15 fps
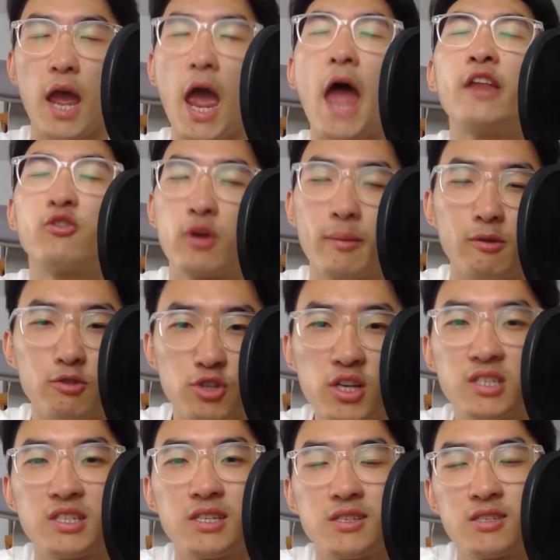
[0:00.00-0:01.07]
and criminal
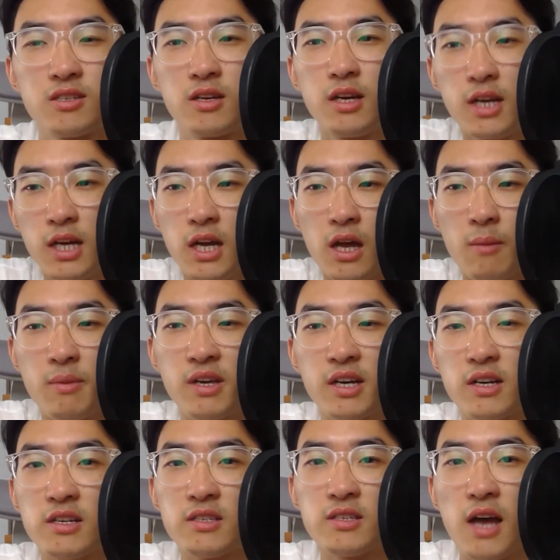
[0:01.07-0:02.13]
justice,
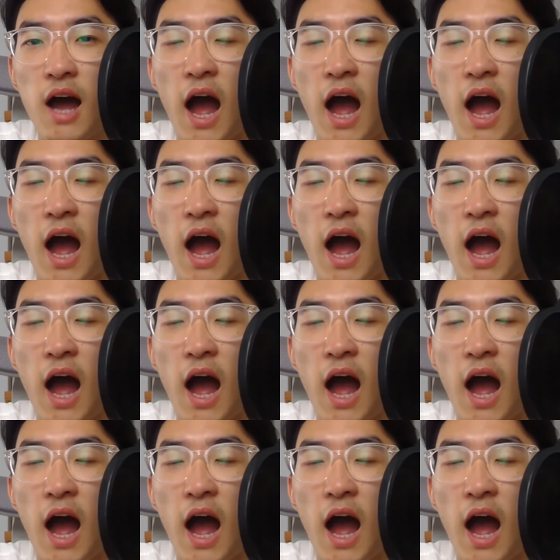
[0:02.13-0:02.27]
because